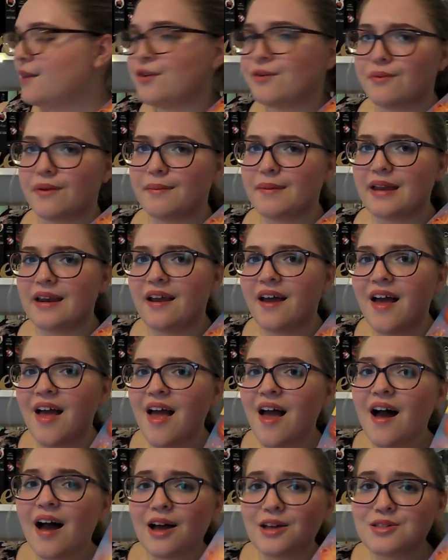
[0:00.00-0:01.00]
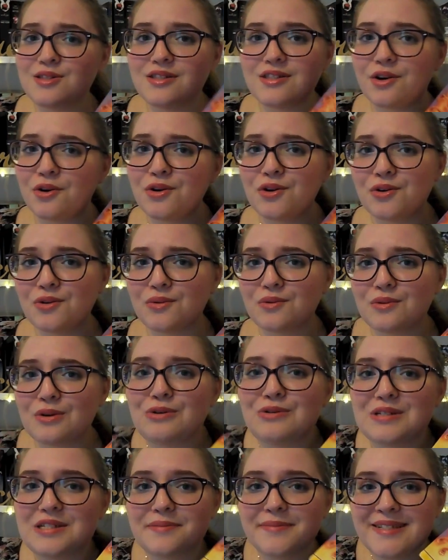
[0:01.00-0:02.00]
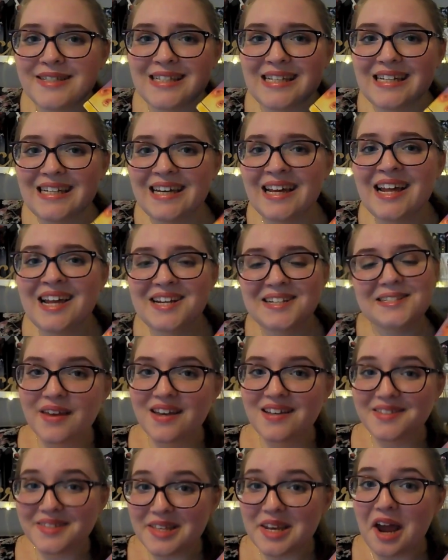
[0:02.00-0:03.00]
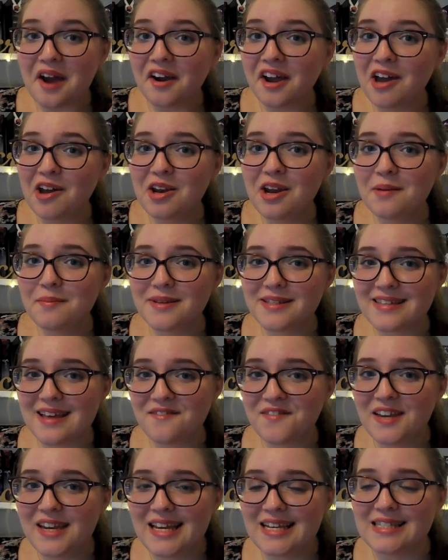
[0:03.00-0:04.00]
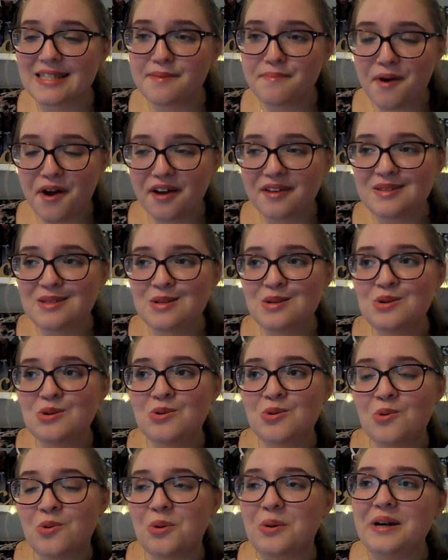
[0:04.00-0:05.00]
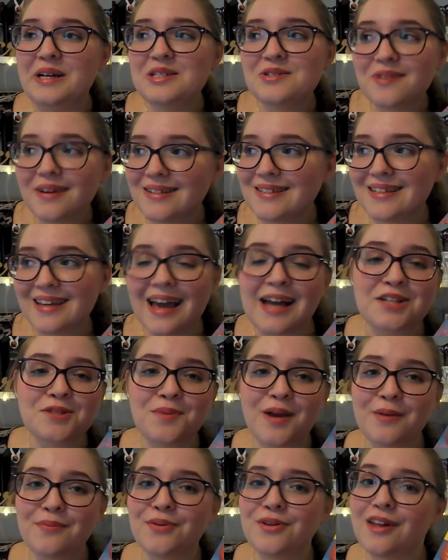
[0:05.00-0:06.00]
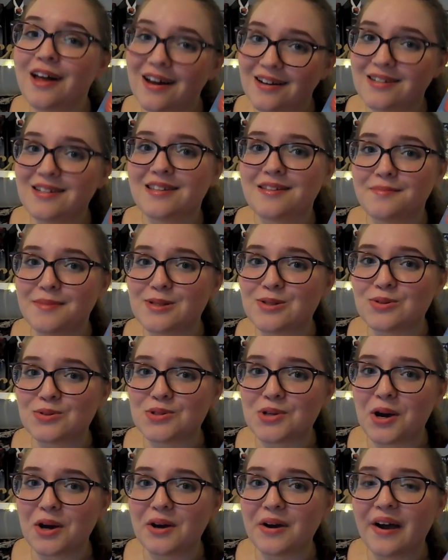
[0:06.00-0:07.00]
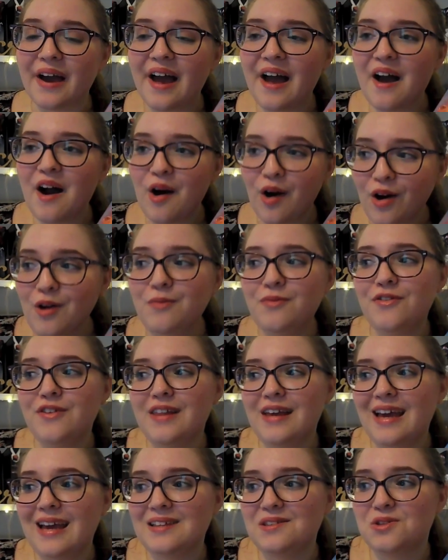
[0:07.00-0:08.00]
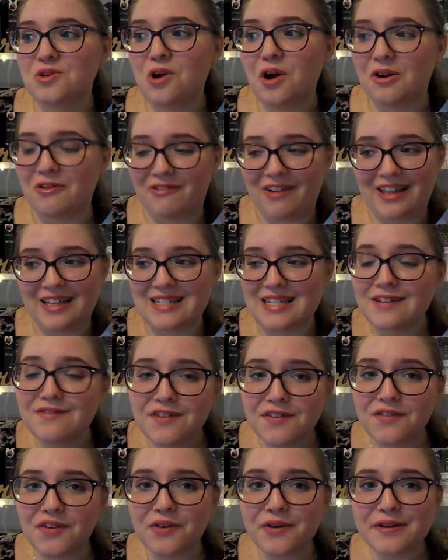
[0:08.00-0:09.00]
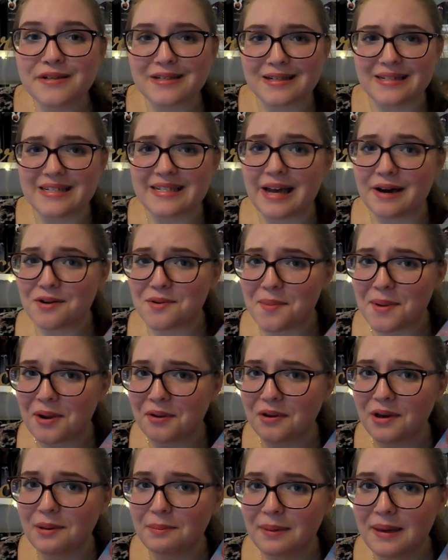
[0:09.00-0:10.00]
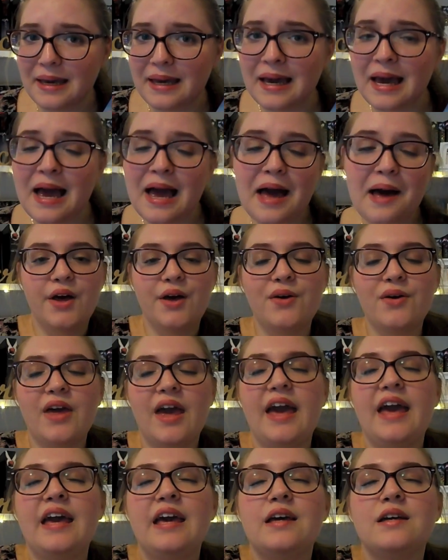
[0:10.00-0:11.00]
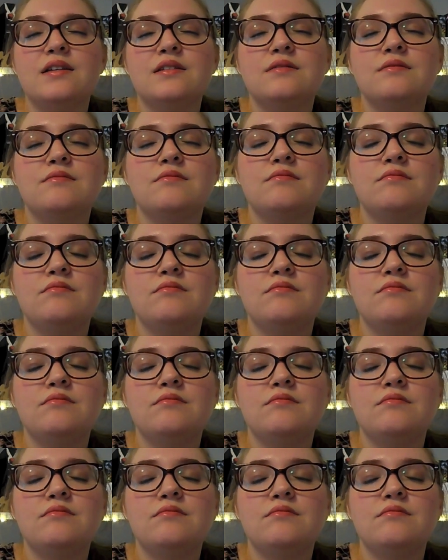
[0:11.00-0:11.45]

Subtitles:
and Little Women are so Christmassy. Scenario number 7 is the person who always tries to catch people under the mistletoe. Hopefully it's not a relative of yours because that would be creepy. Okay.